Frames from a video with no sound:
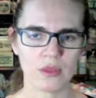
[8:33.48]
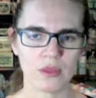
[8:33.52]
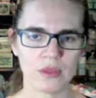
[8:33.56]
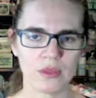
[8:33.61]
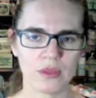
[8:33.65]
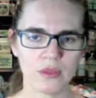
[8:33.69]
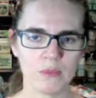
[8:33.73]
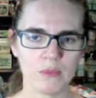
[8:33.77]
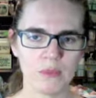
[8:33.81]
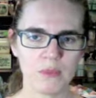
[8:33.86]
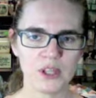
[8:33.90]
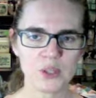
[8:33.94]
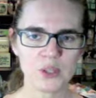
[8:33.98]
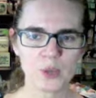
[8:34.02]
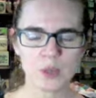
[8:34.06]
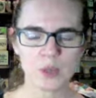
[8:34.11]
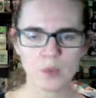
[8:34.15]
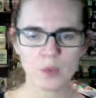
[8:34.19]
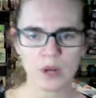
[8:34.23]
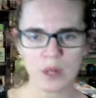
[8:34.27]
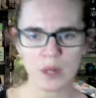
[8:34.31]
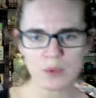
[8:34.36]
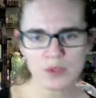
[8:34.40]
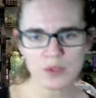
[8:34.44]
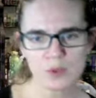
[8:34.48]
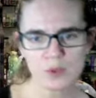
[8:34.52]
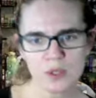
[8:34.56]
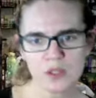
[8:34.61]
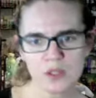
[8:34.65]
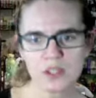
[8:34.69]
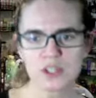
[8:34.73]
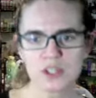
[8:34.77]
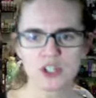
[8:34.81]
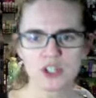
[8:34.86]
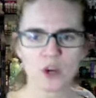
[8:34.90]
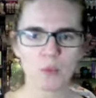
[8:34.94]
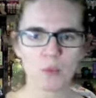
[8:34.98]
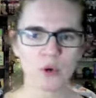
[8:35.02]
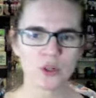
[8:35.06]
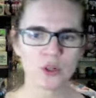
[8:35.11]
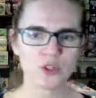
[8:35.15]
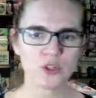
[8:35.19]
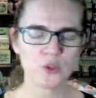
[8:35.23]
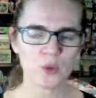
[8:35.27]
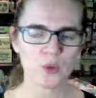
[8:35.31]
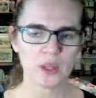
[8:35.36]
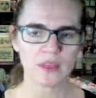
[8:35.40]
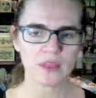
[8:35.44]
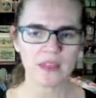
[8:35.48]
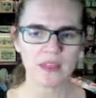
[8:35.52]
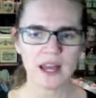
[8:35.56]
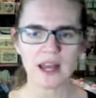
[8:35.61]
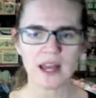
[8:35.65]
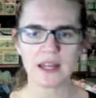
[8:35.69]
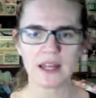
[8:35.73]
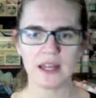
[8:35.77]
between what I was doing this summer, doing that,